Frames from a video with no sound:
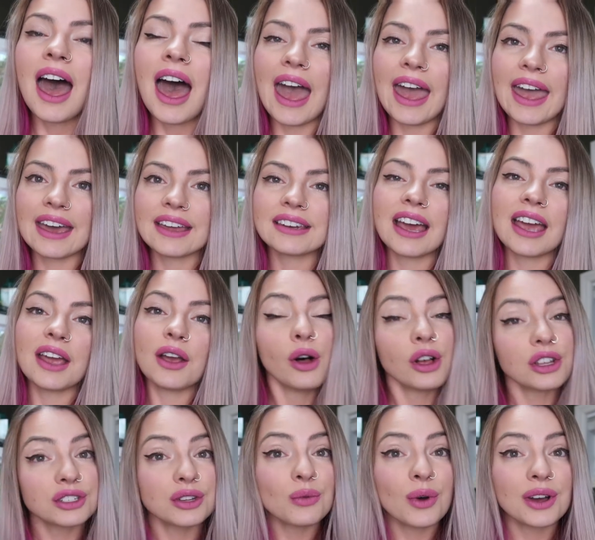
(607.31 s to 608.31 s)
And I
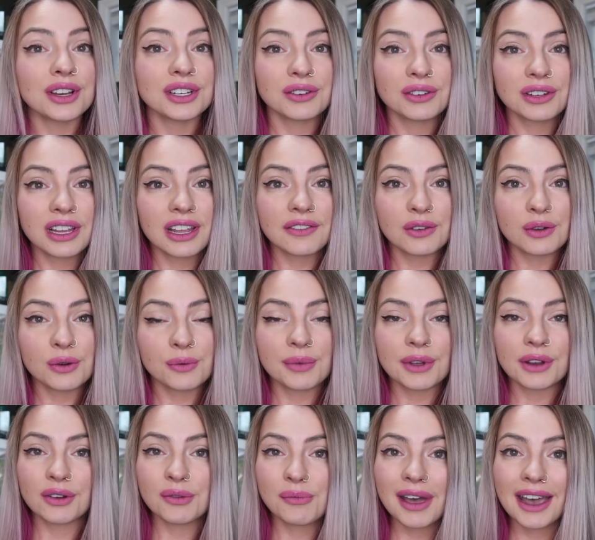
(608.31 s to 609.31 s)
also want to give you a
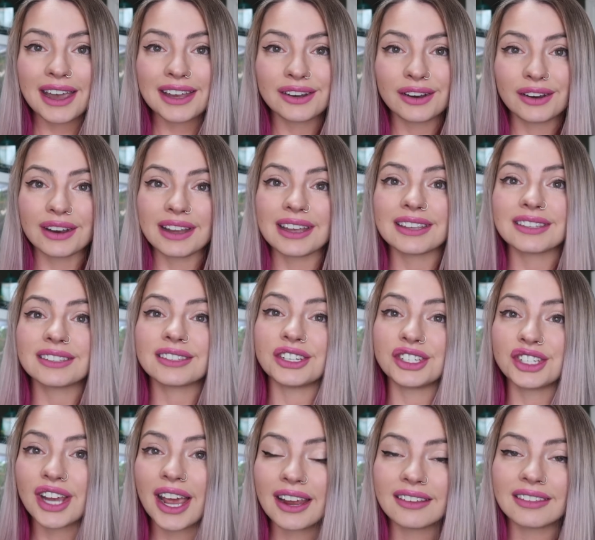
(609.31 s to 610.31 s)
big reminder is to
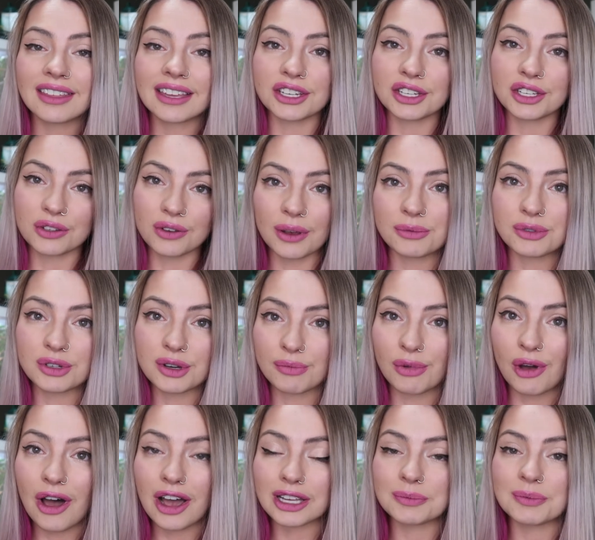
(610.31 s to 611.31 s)
check that description
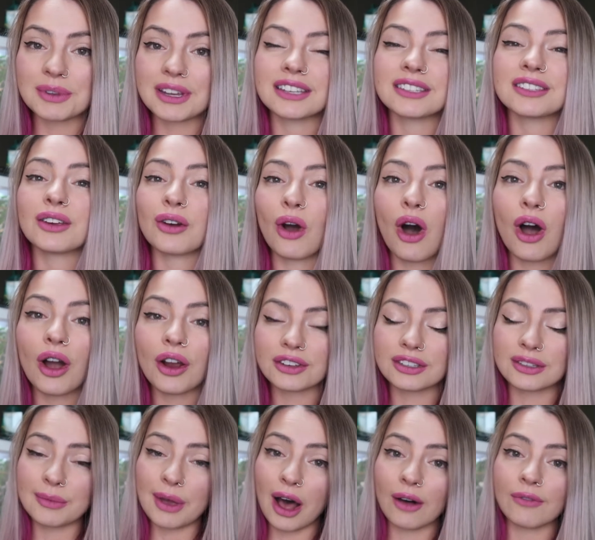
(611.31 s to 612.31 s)
box, because there are
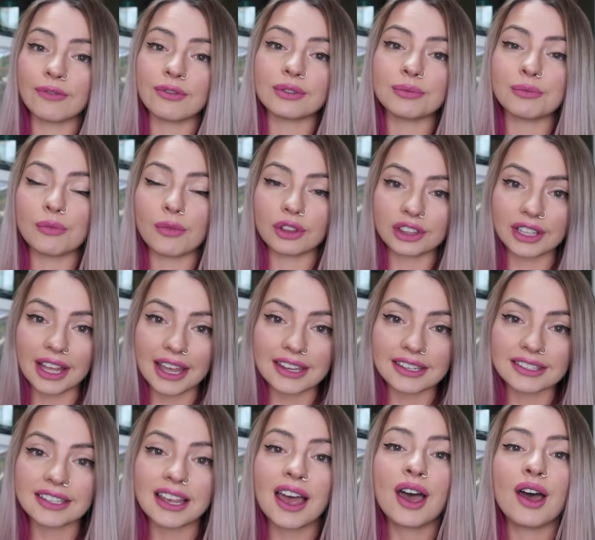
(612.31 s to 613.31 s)
some helpful
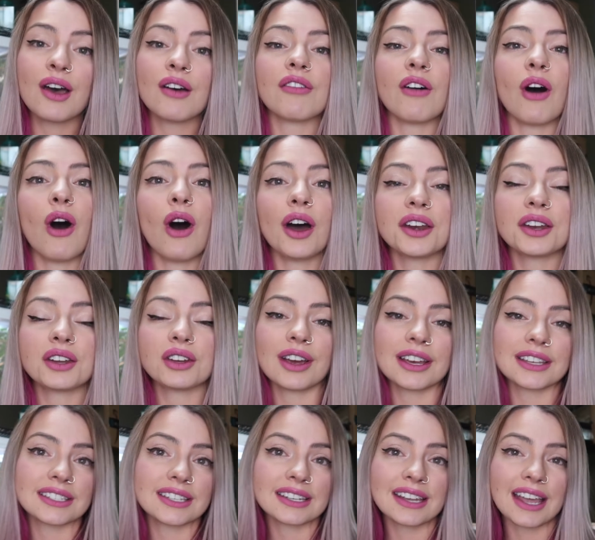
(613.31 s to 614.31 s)
links on
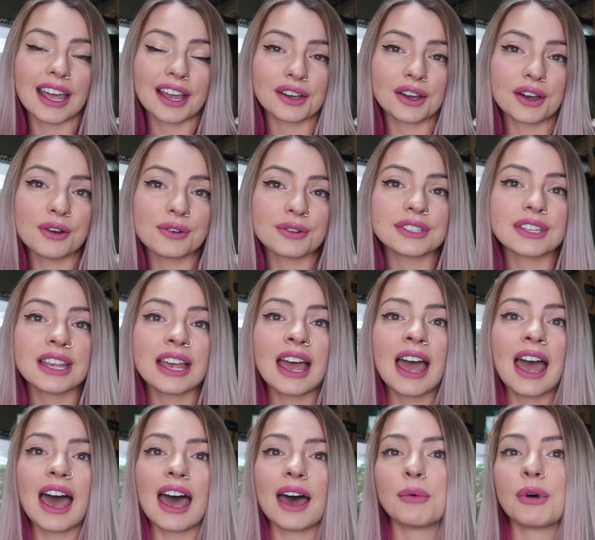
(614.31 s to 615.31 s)
Crested Geckos
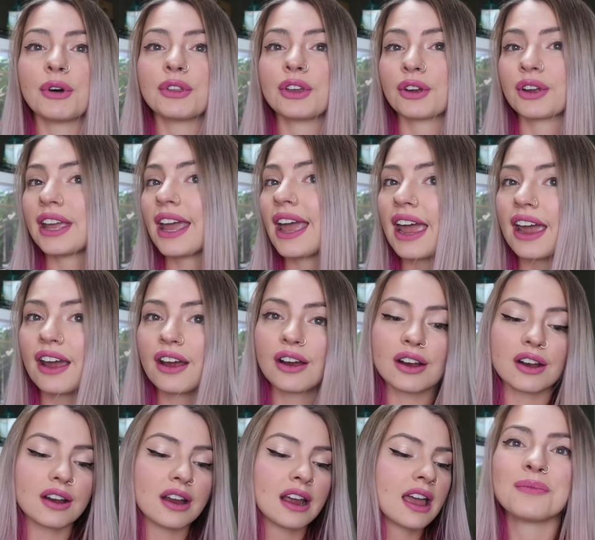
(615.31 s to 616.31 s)
about their
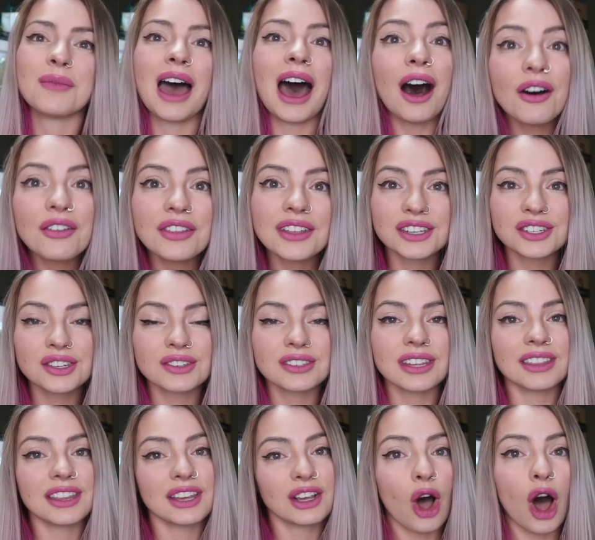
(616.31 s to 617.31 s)
care, health issues
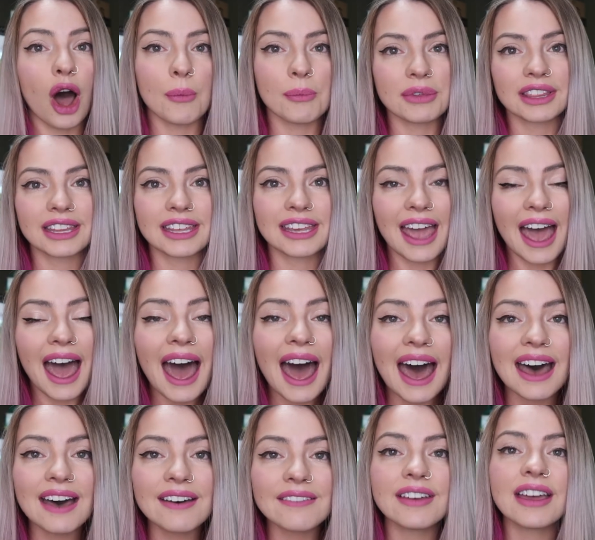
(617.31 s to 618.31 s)
that they commonly
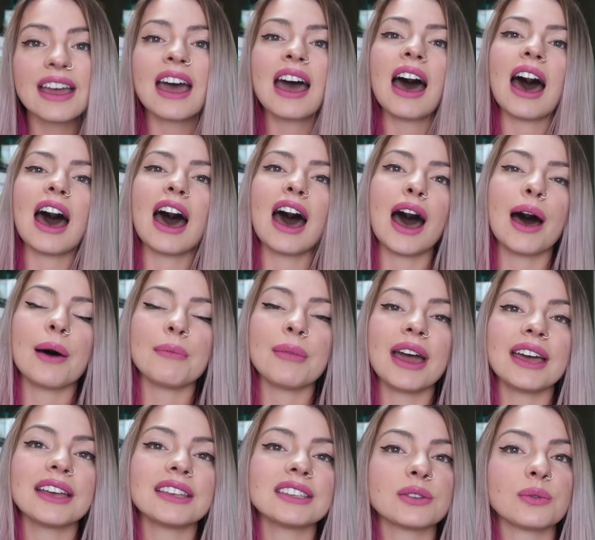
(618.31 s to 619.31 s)
have,
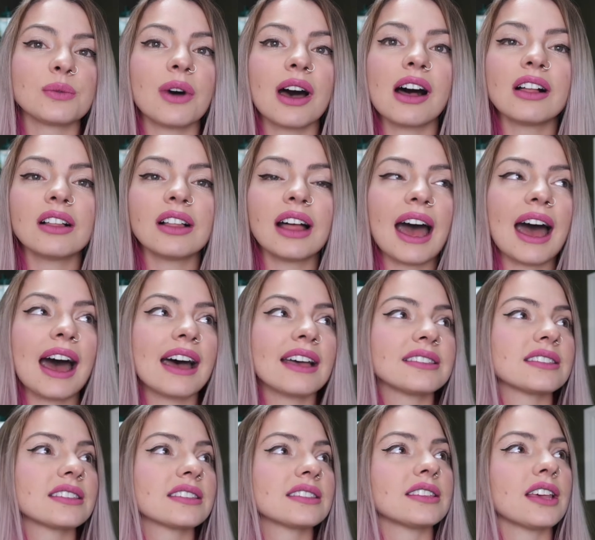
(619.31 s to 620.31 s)
as well
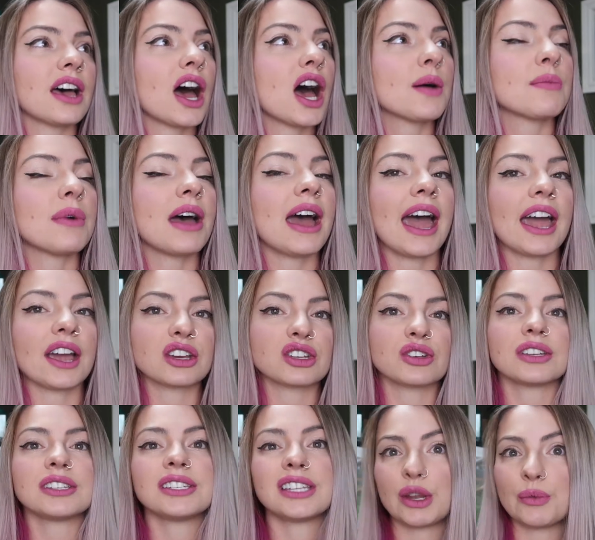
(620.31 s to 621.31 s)
as some
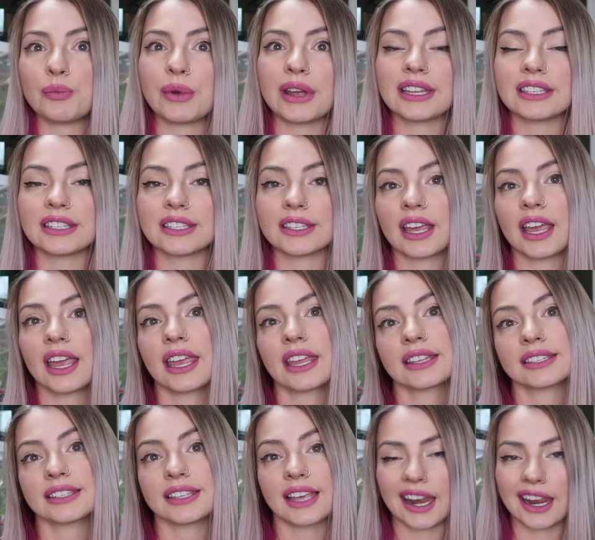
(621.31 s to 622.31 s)
extra tidbits
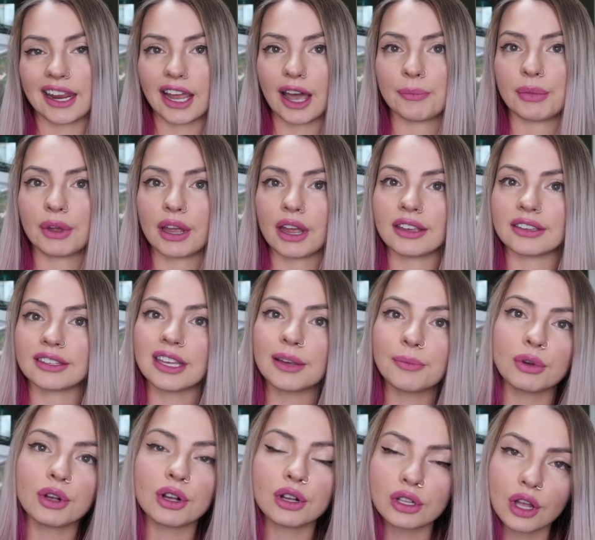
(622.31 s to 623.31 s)
in setting up
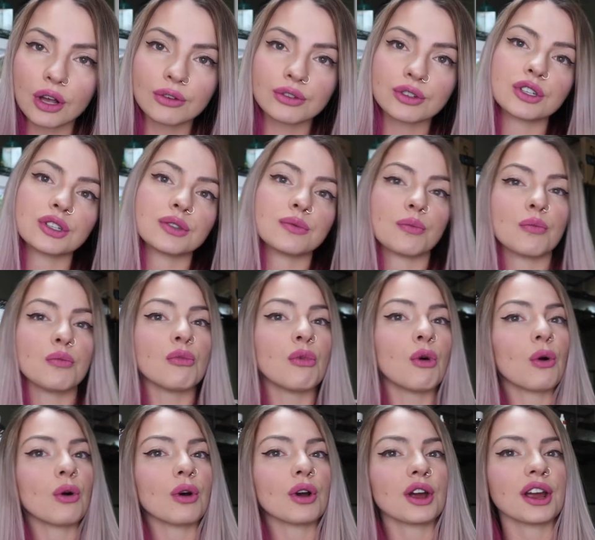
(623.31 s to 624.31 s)
simple enclosures,
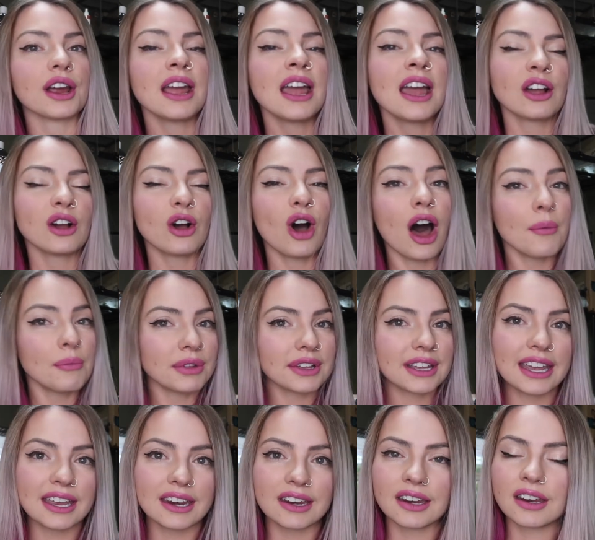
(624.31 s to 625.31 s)
more
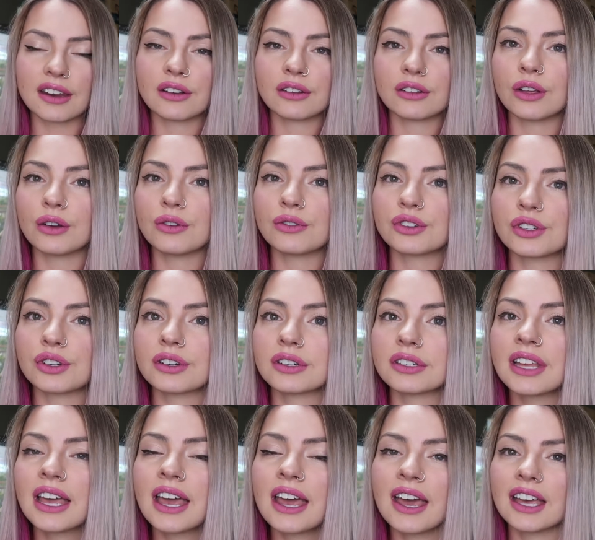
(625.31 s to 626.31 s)
complicated
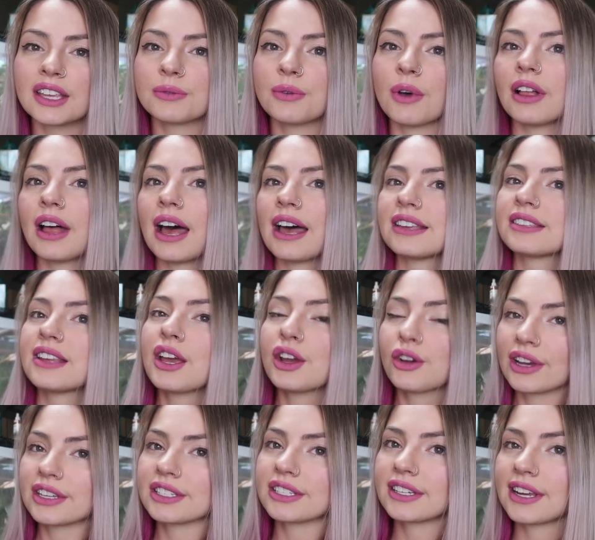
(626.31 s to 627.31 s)
enclosures, as well as
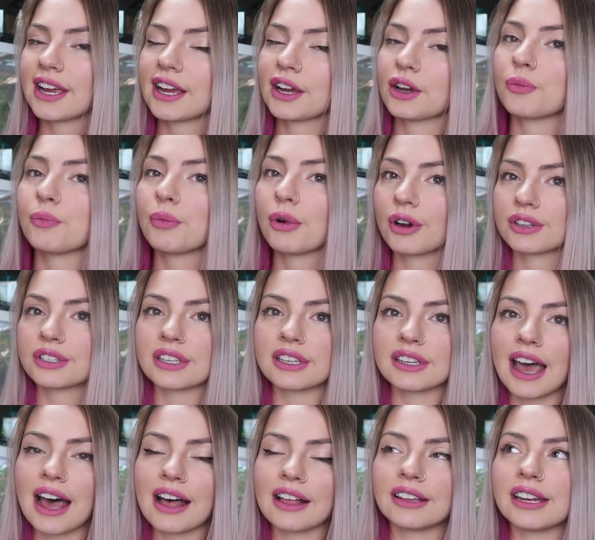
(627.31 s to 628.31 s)
Crested Gecko
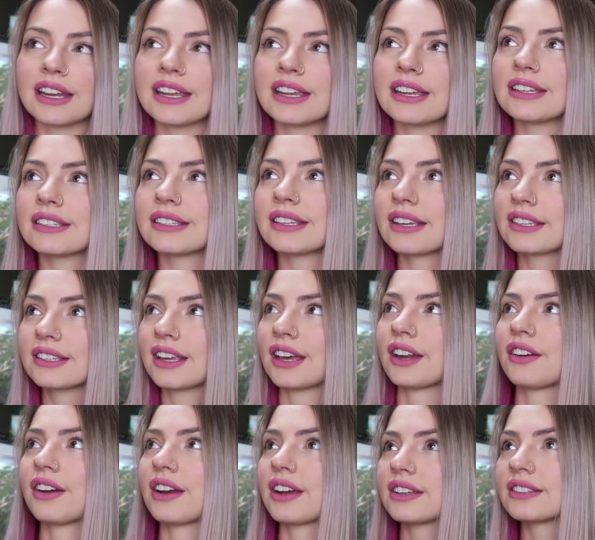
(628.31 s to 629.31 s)
personalities,
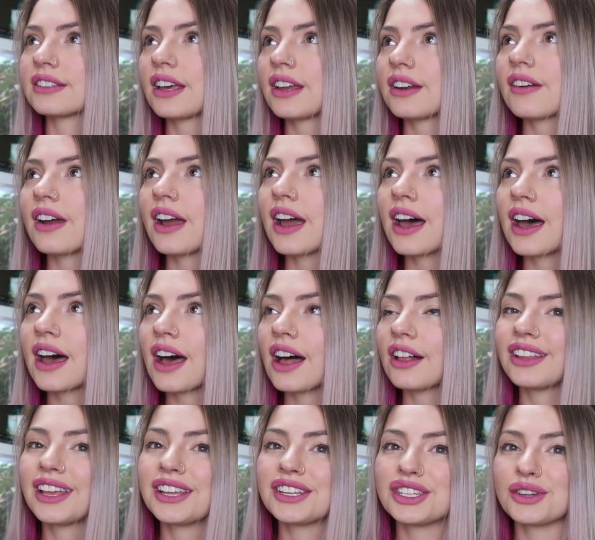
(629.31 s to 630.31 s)
etc., etc.
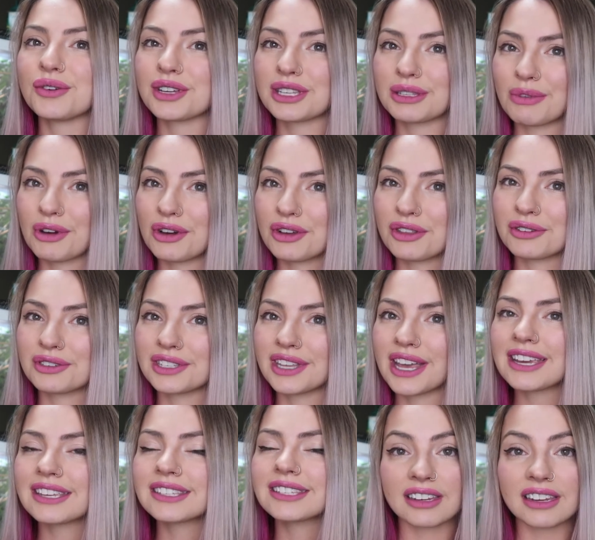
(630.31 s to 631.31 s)
I'll let you explore those links.